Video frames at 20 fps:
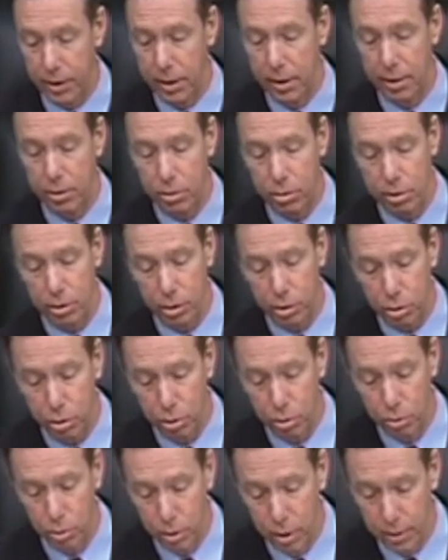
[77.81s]
to the
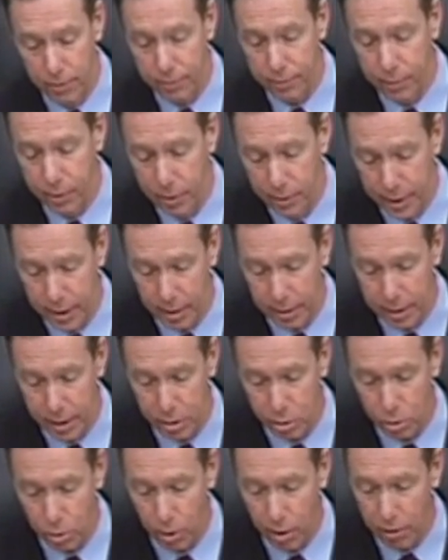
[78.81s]
tune of nearly
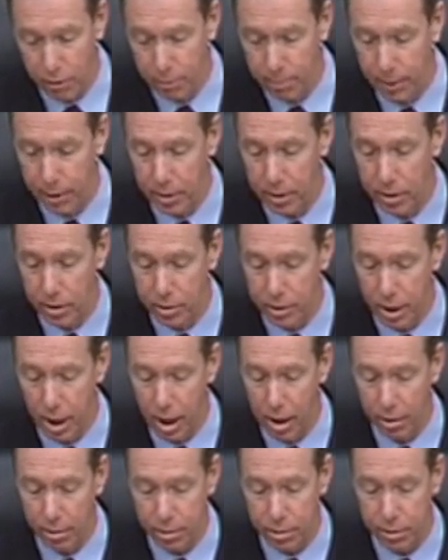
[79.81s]
$12 billion.
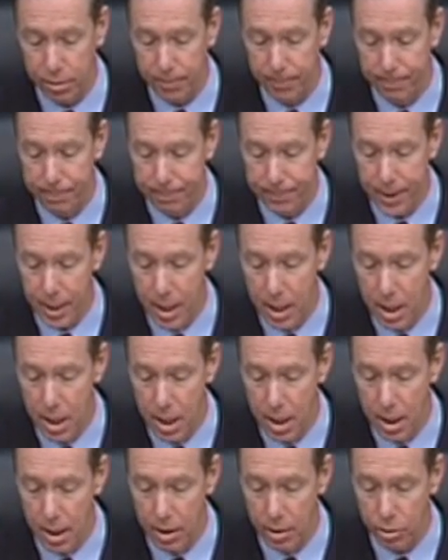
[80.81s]

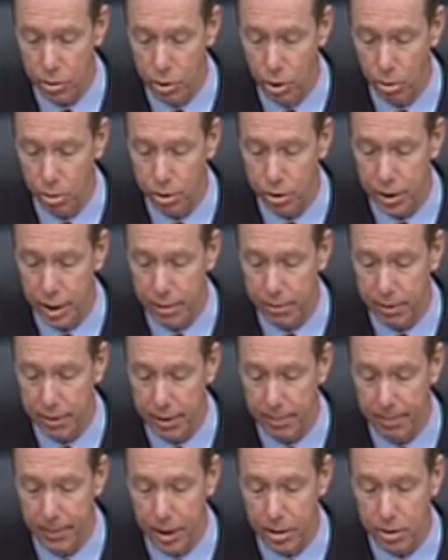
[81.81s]
It is no secret
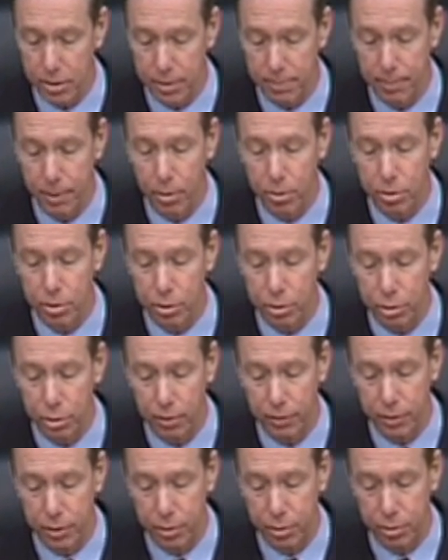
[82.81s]
that much of the Postal
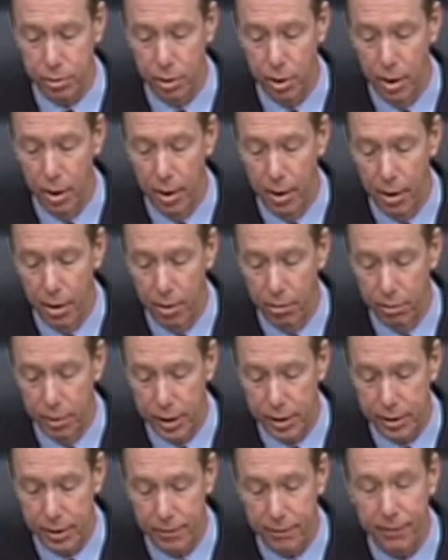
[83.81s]
Service's
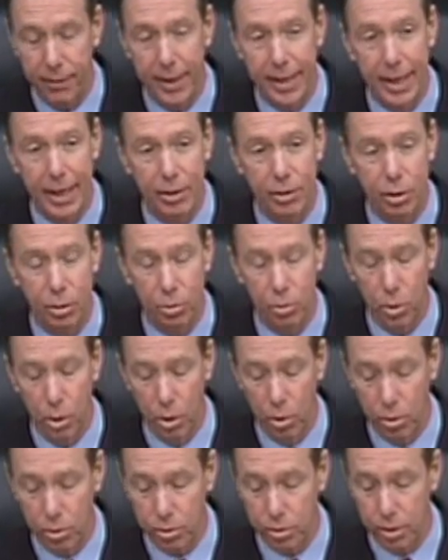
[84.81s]
recent financial
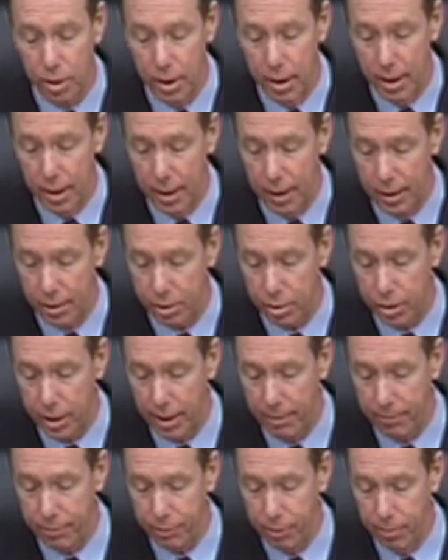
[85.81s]
woes
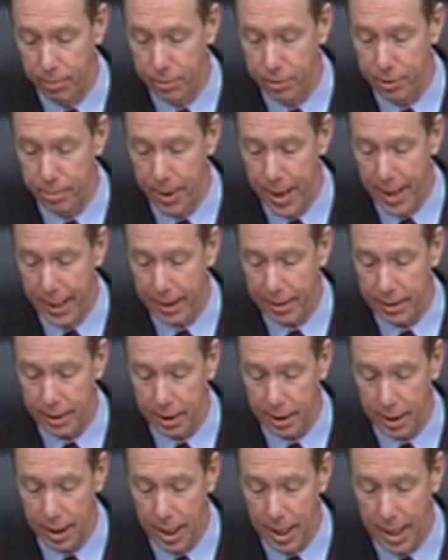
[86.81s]
stem from dramatic
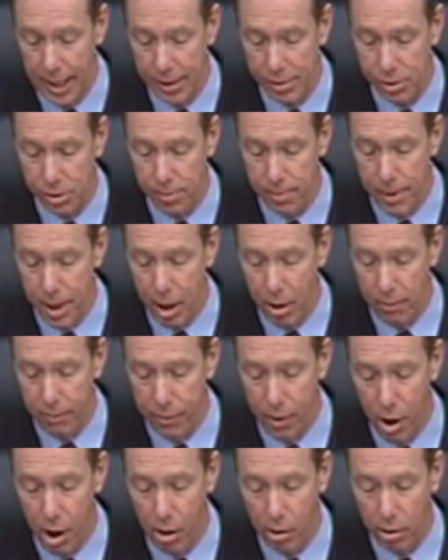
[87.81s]
declines in mail
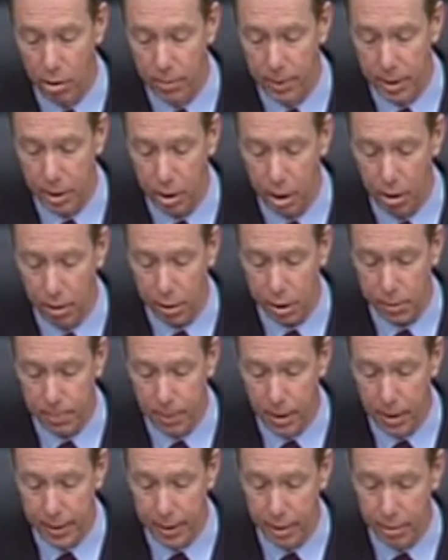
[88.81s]
volume and
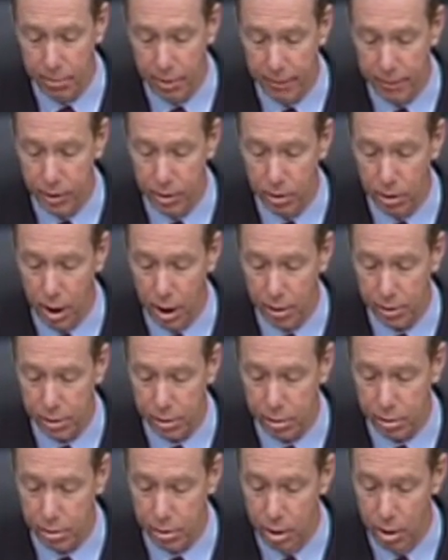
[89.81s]
corresponding revenue
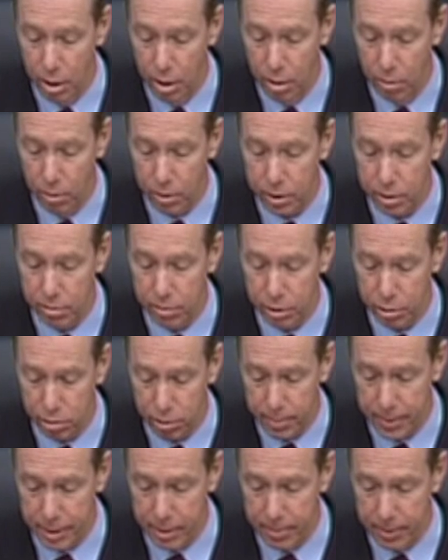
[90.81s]
losses, which are
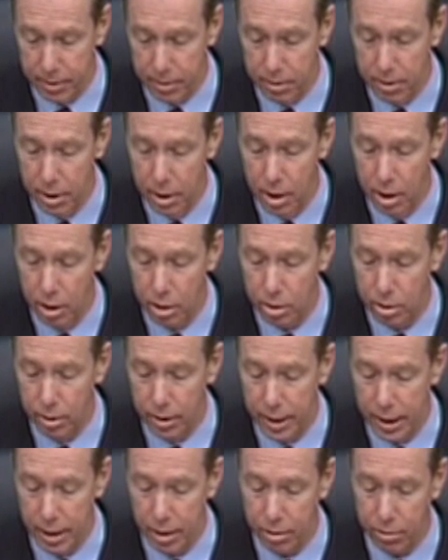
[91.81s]
attributable to
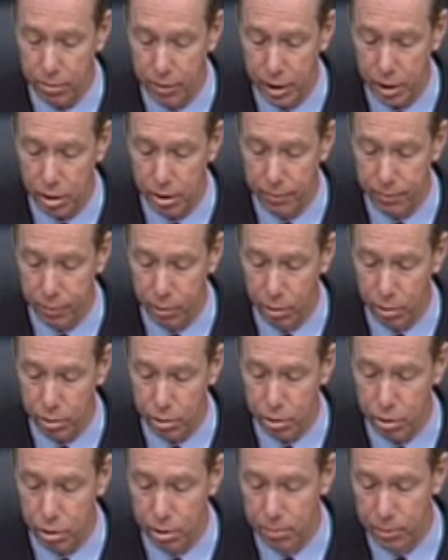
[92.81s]
increased
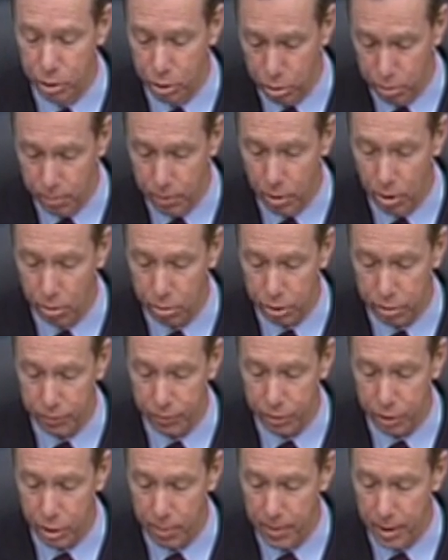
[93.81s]
diversion to new modes
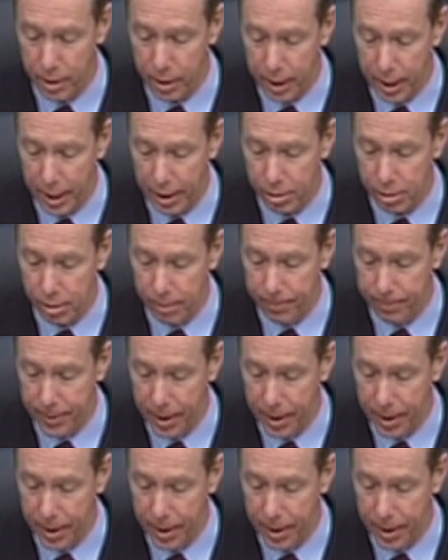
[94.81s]
of communication,